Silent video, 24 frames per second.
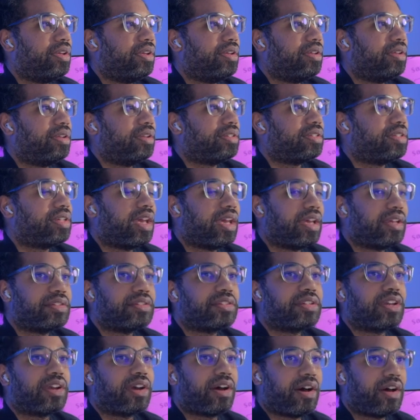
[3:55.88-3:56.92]
test
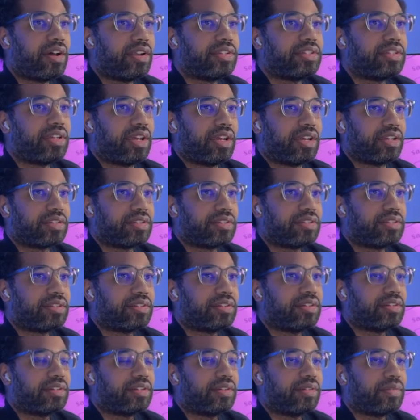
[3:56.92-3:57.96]
context,
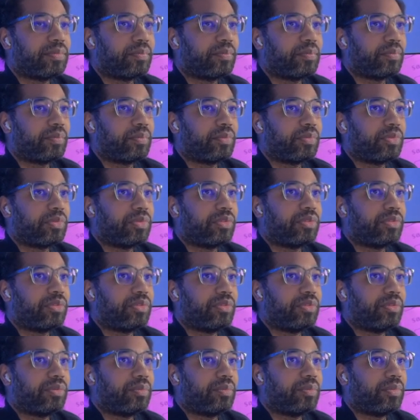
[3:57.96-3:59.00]

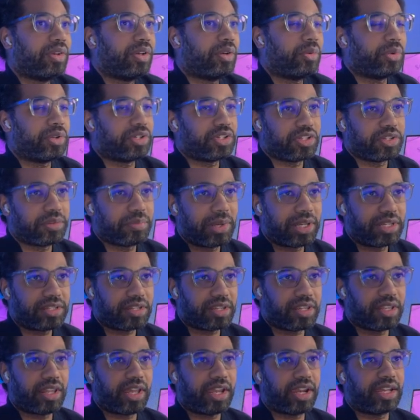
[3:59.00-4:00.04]
which is basically
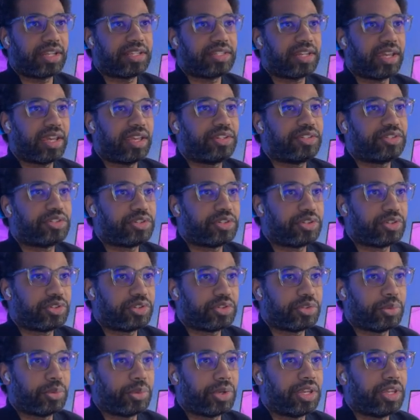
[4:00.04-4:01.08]
like a test
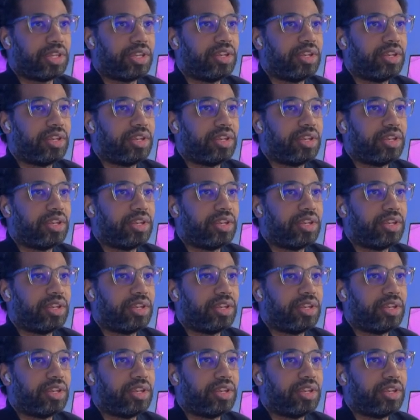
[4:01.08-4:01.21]
suite